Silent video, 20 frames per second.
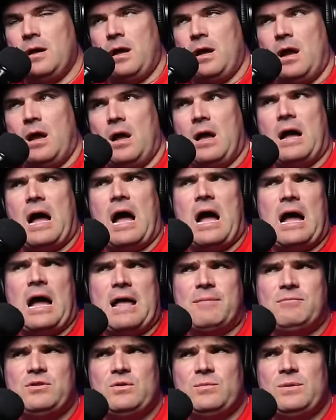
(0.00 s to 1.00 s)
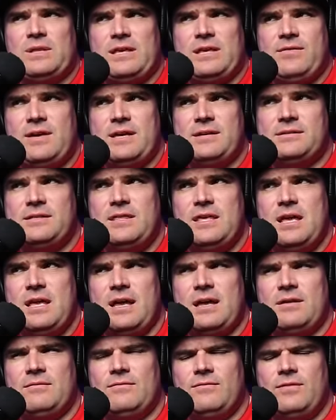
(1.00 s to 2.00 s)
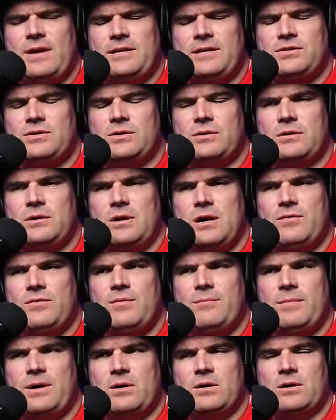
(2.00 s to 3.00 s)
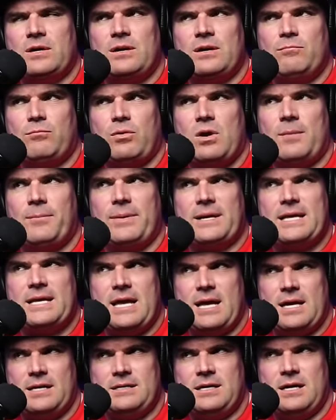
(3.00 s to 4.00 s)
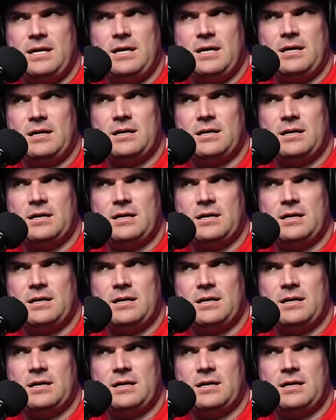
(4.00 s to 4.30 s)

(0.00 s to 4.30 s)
Do you know this guy? I do believe he's the inventor of American propaganda.